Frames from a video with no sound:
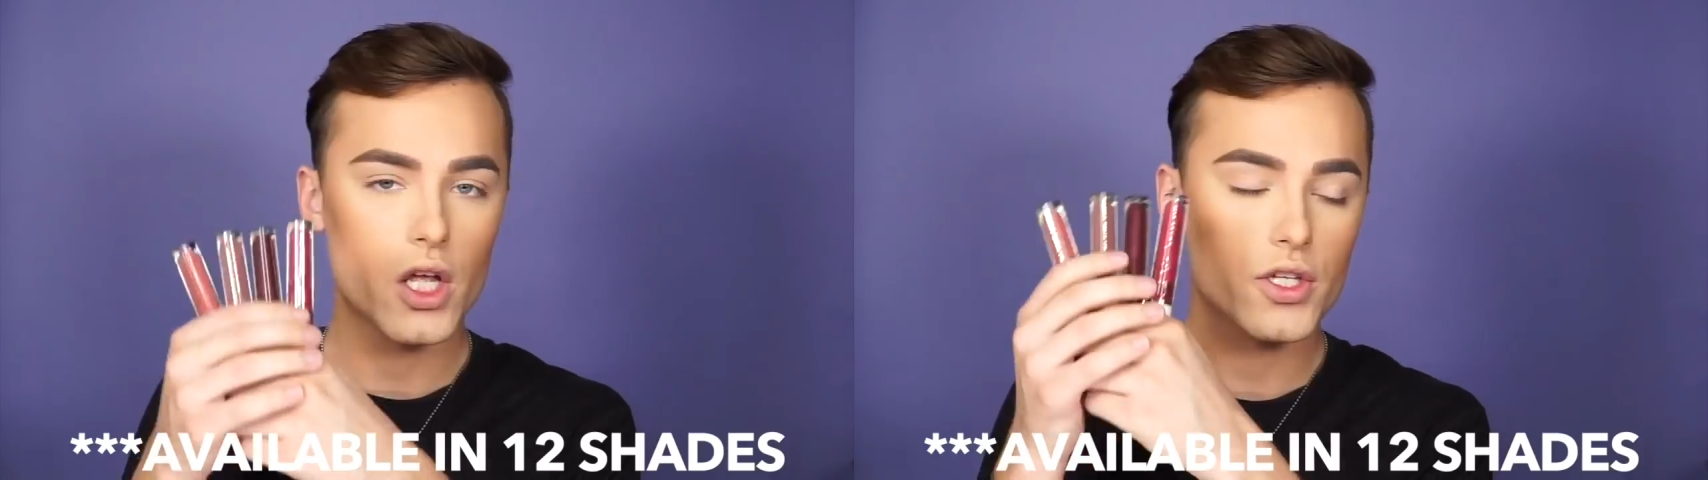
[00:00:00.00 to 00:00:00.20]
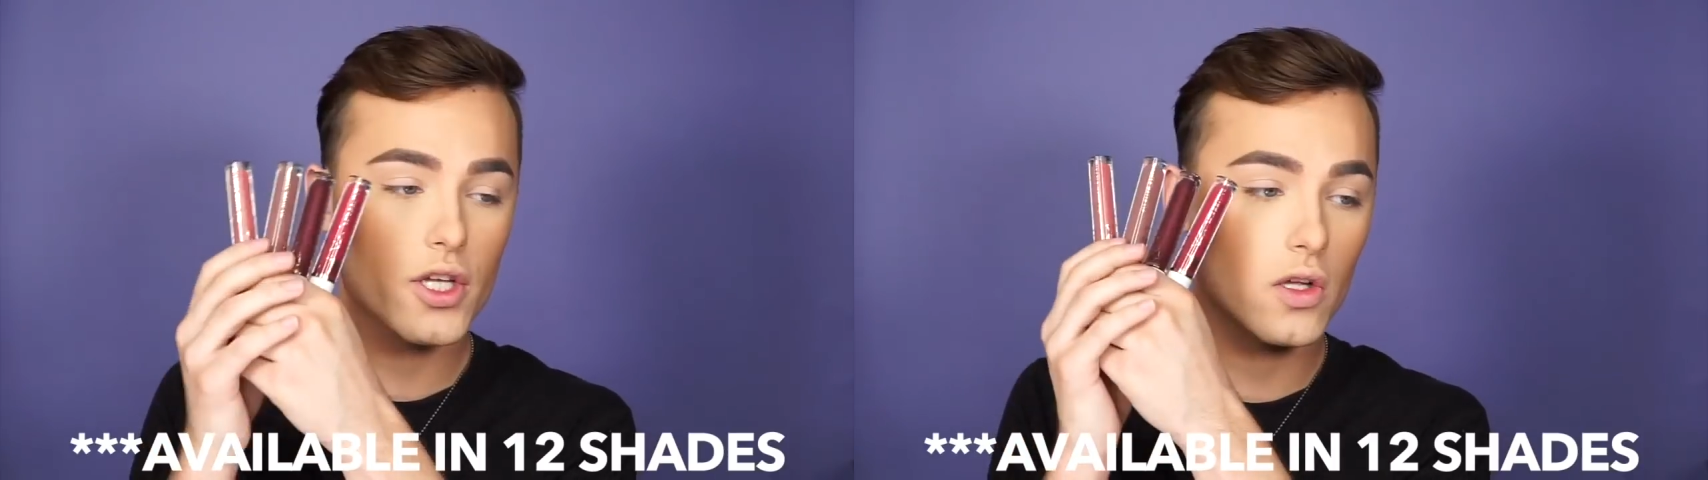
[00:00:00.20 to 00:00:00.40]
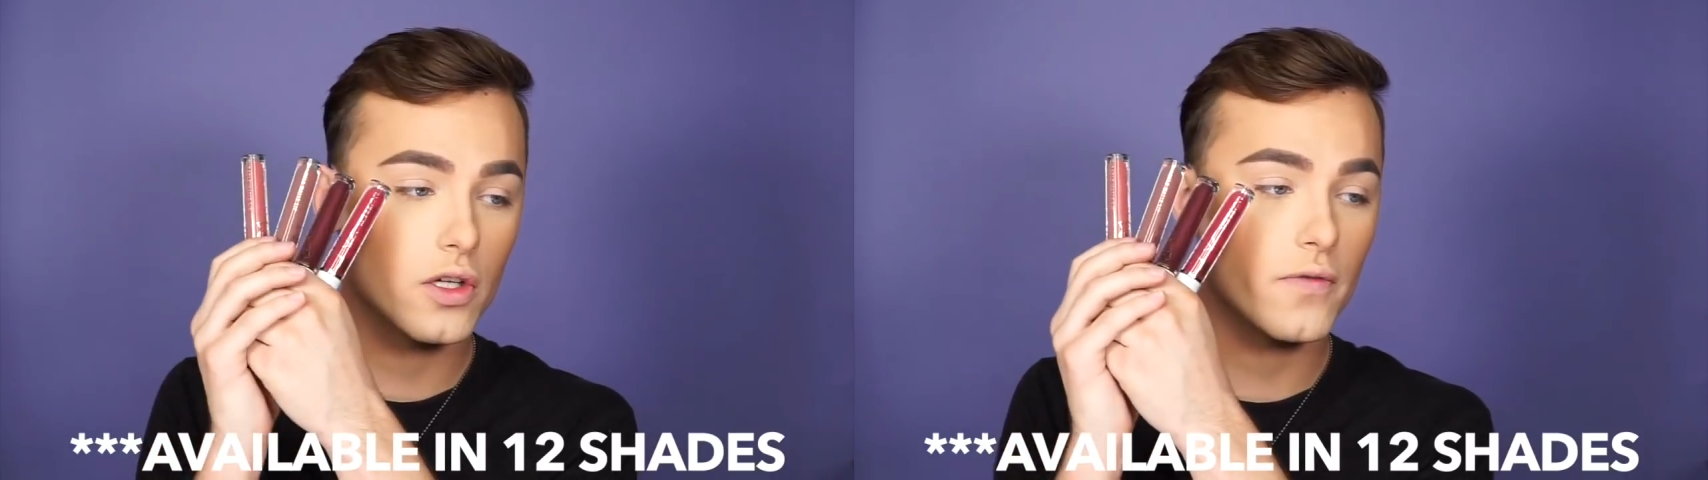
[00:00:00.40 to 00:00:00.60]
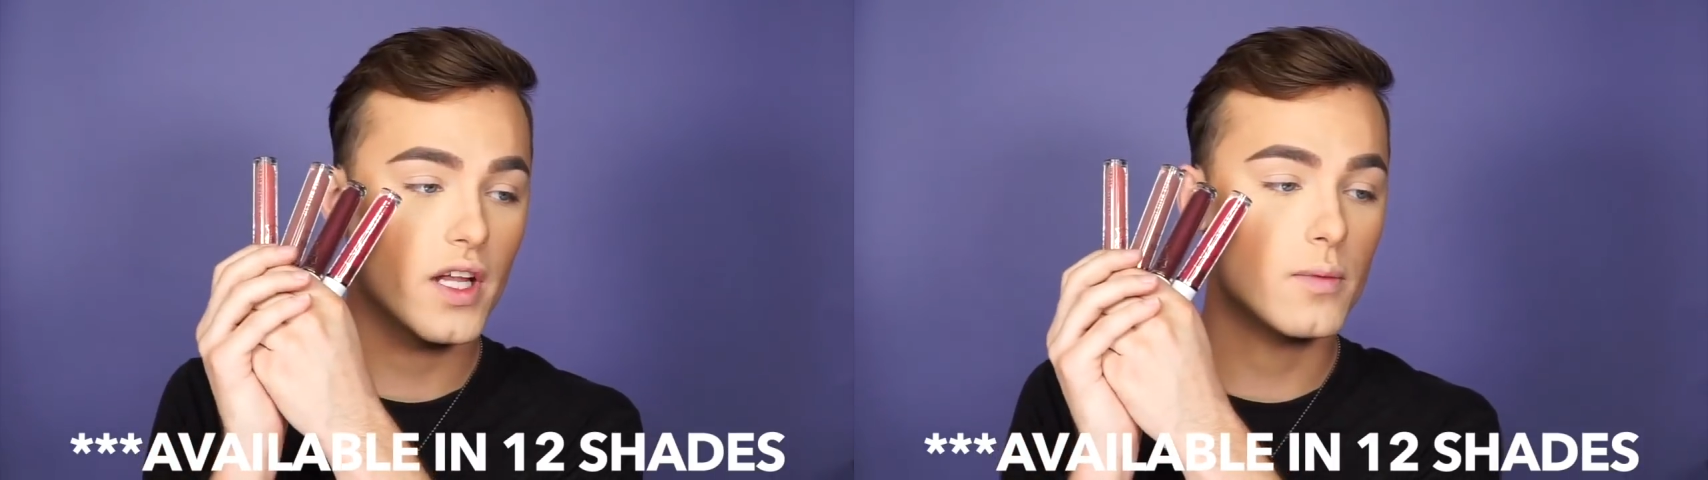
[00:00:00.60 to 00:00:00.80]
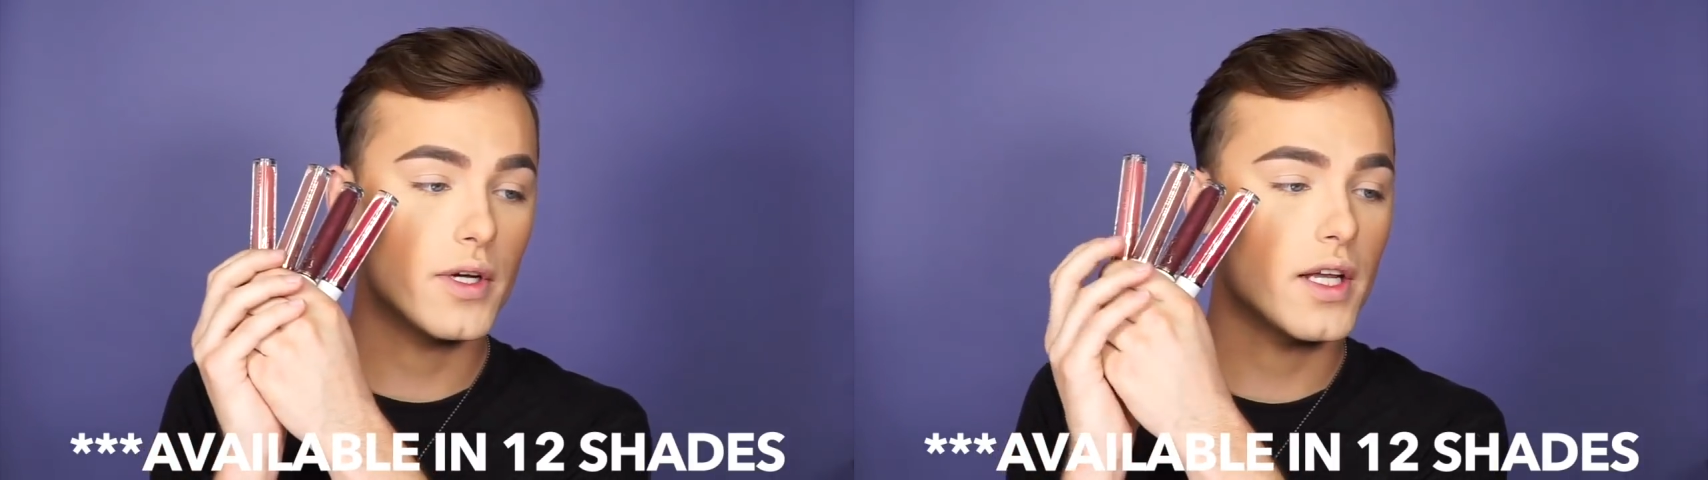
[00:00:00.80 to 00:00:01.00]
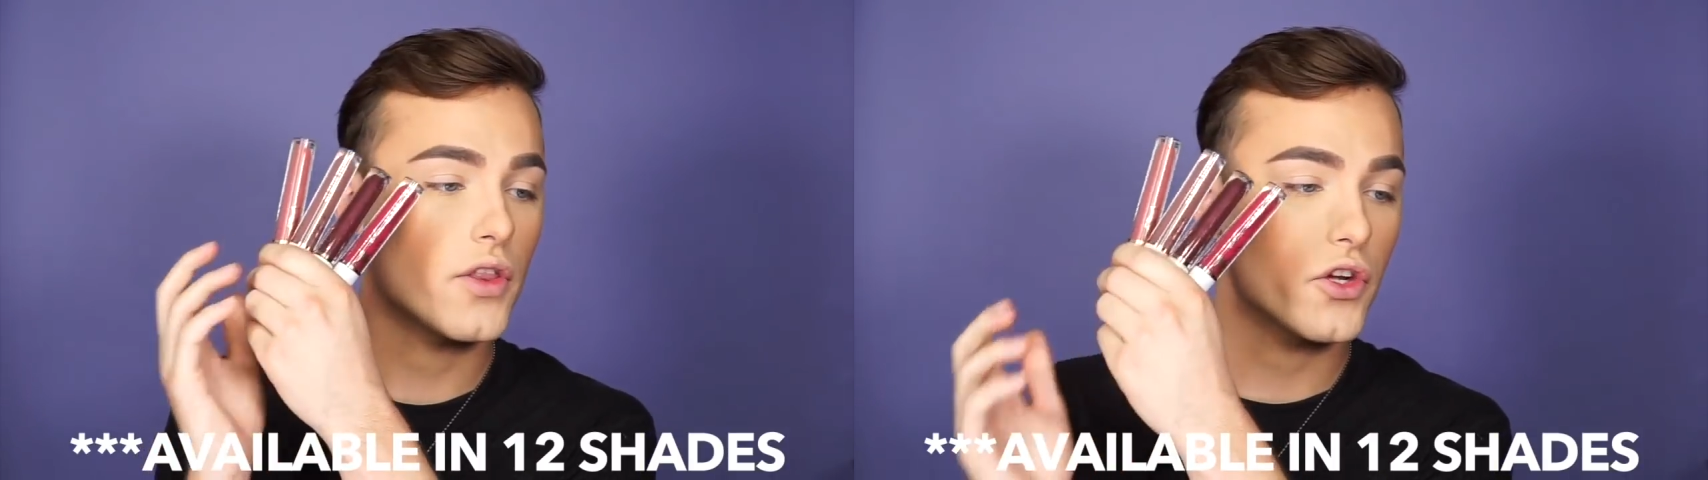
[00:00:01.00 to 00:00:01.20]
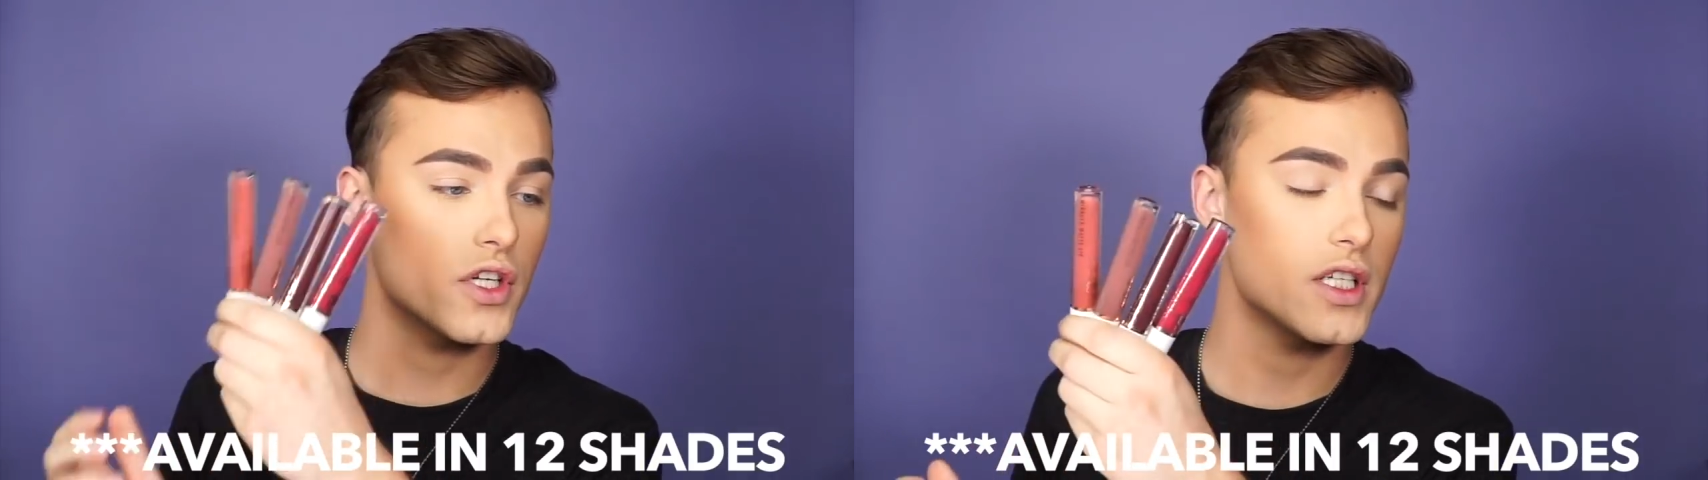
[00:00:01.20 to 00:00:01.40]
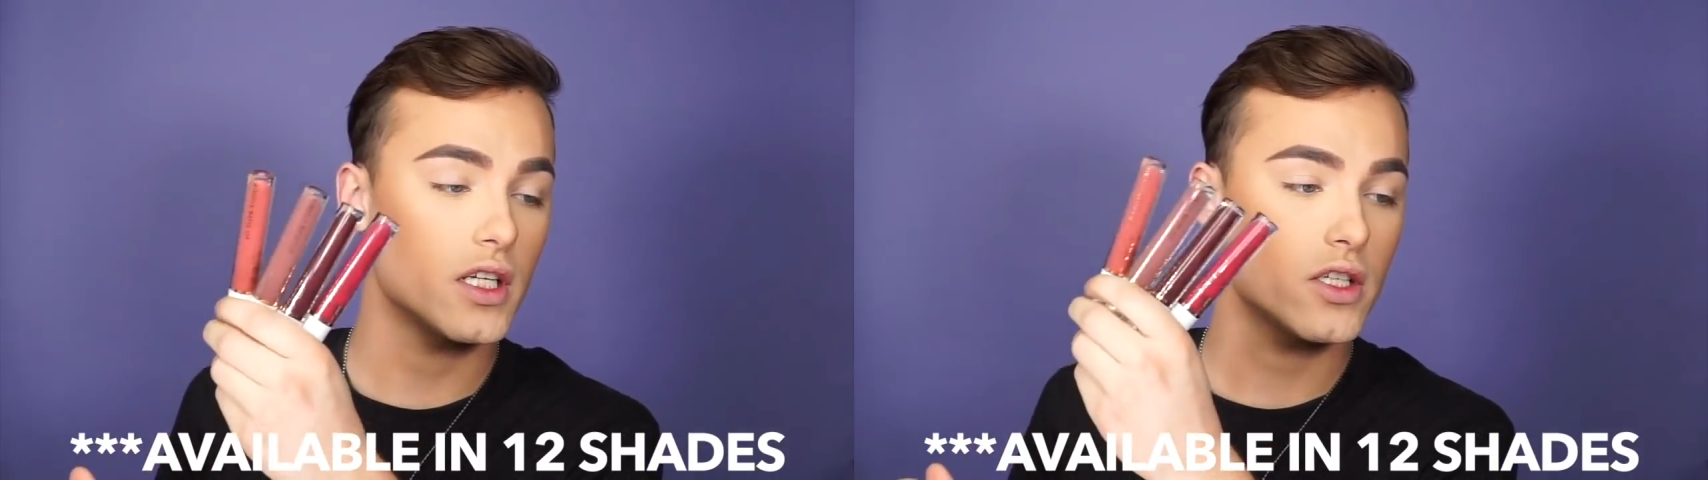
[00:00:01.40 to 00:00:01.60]
So they're available in
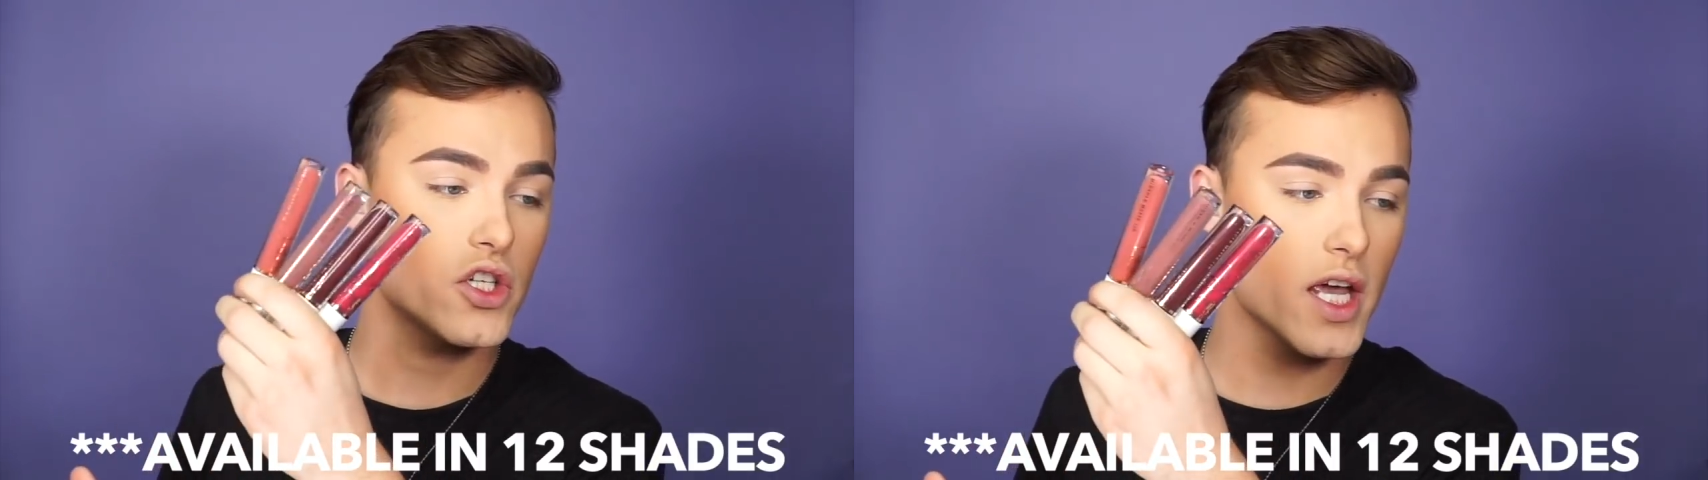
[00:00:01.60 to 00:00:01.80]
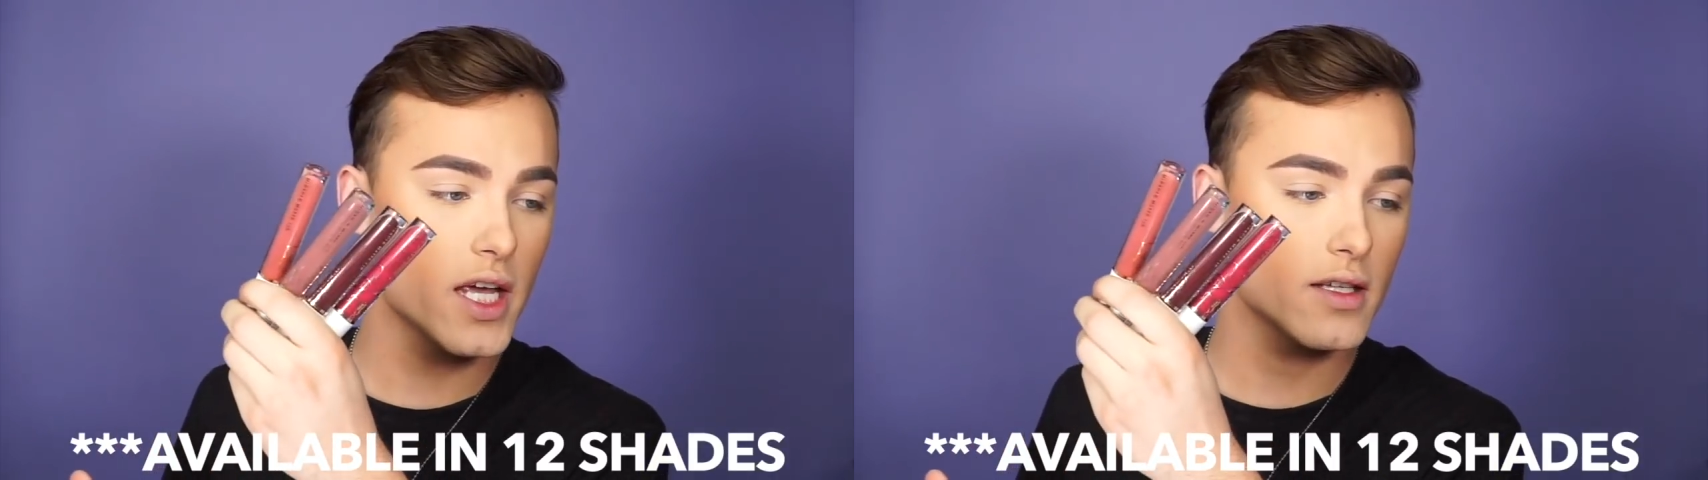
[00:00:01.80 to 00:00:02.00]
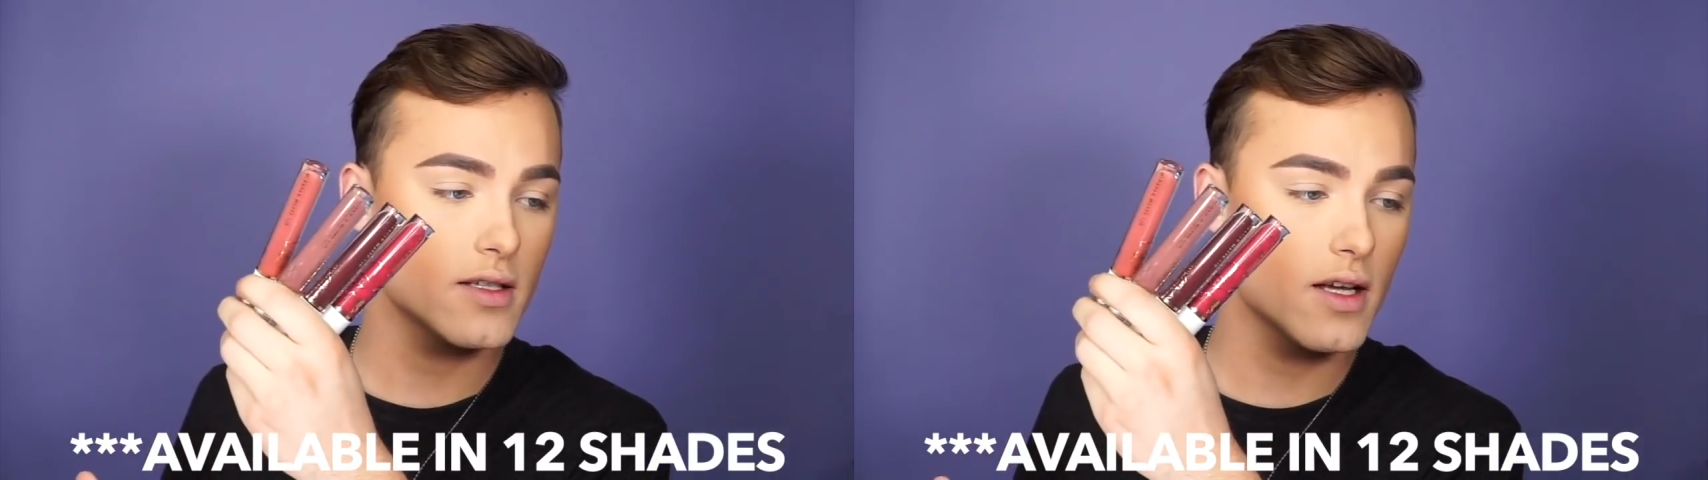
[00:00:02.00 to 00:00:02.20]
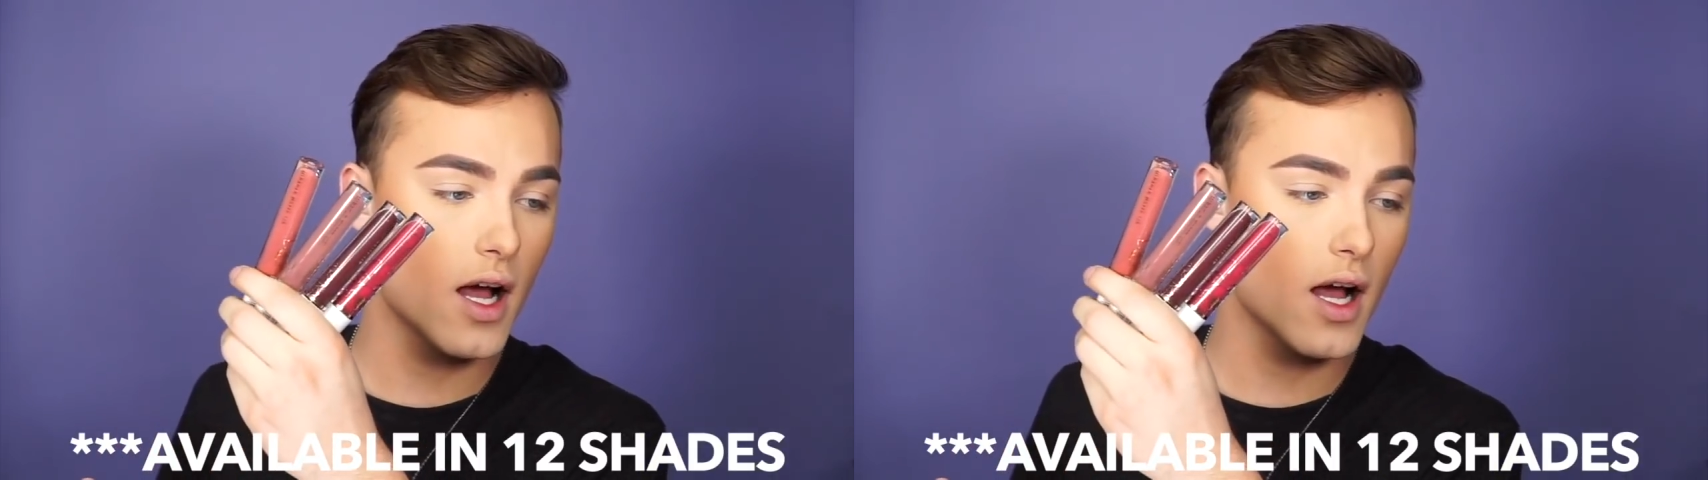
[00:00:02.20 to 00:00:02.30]
13 shades.